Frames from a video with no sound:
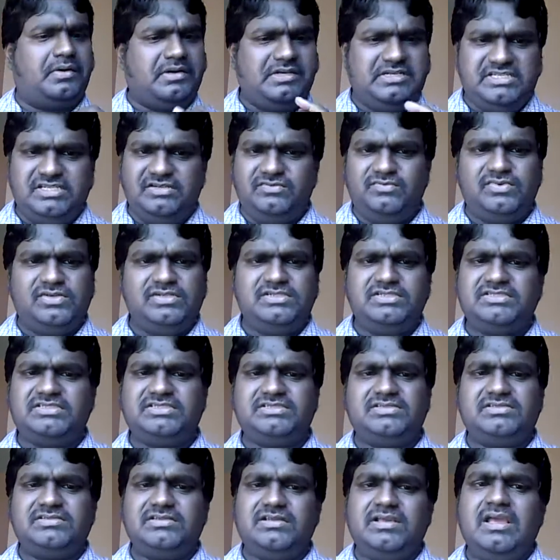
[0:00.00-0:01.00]
written
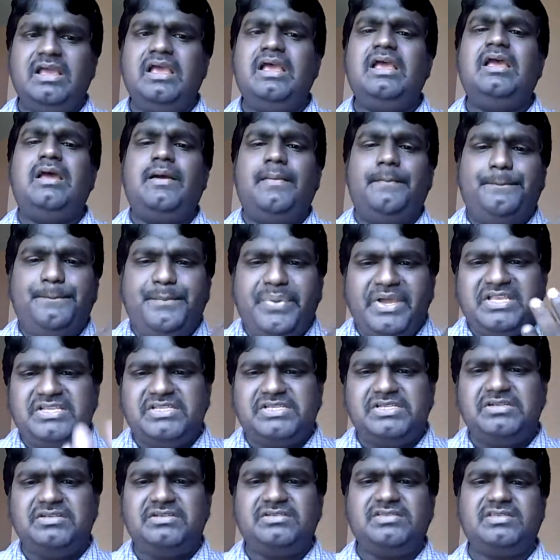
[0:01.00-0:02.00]
words,
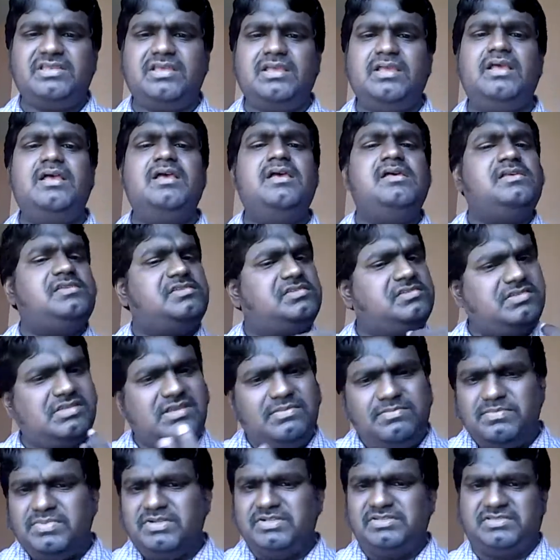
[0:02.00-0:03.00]
pictures,
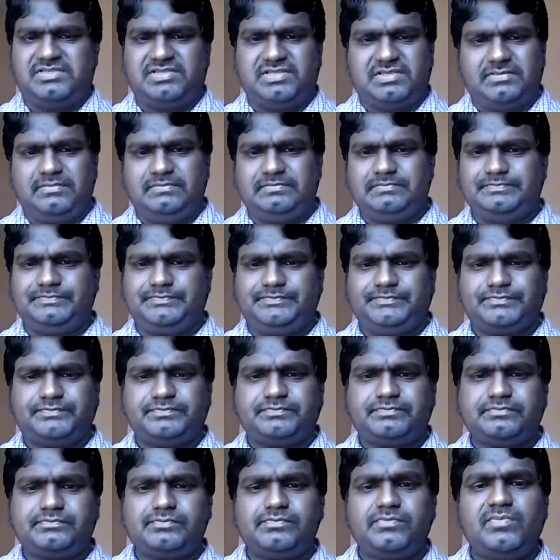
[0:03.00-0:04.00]
symbols.
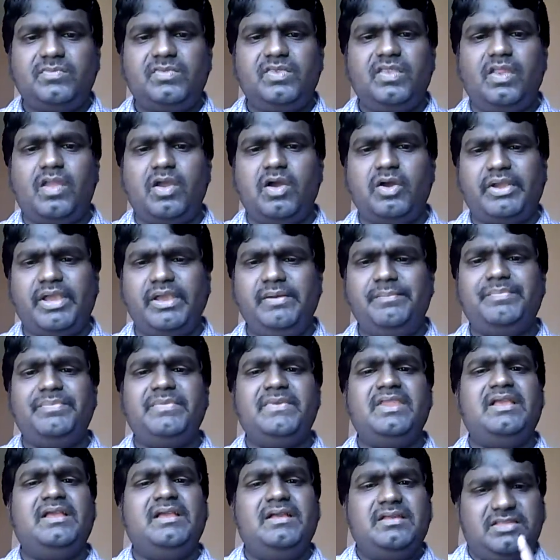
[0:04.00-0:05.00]
Okay,
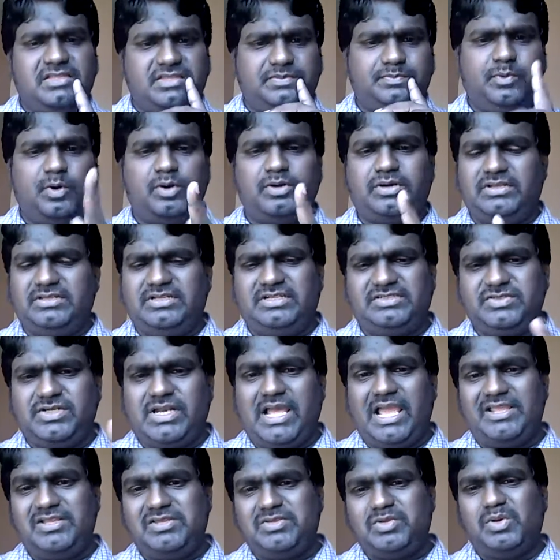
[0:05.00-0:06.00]
spoken. That's what
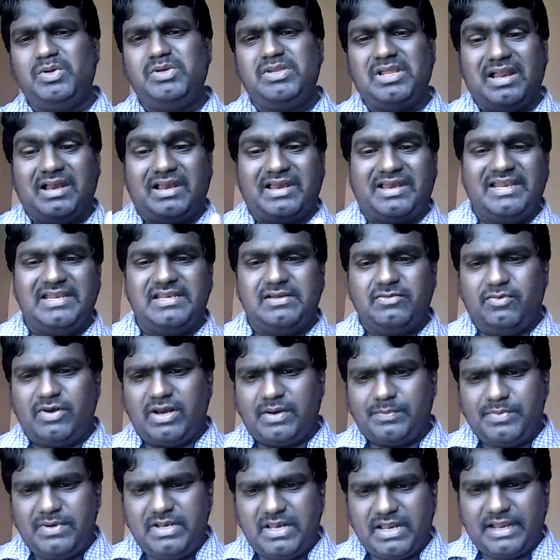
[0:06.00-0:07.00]
I told.
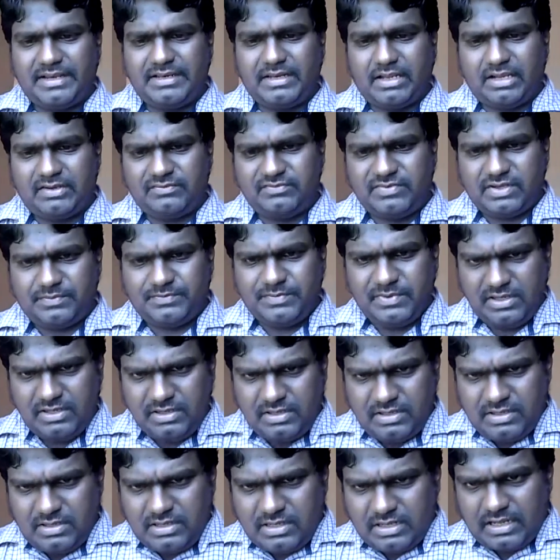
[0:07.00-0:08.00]
Verbal and
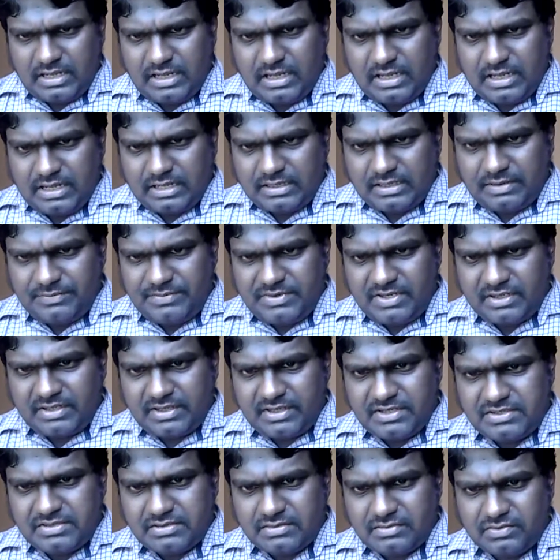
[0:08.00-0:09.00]
non-verbal
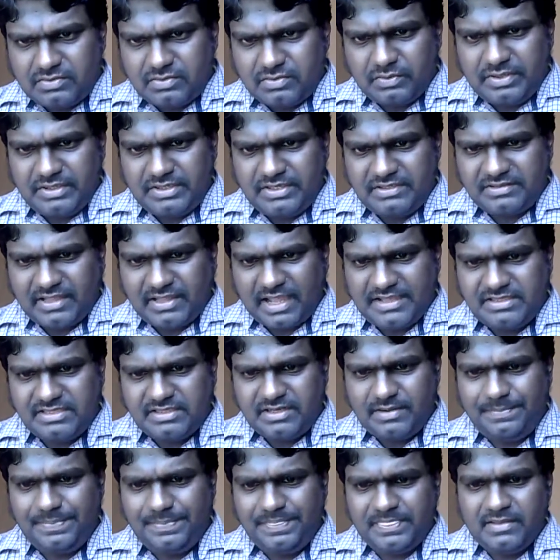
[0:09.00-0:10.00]
communication. So it is
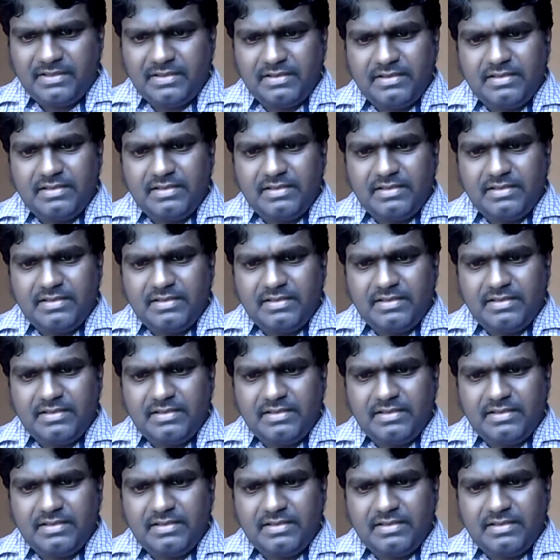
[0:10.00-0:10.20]
either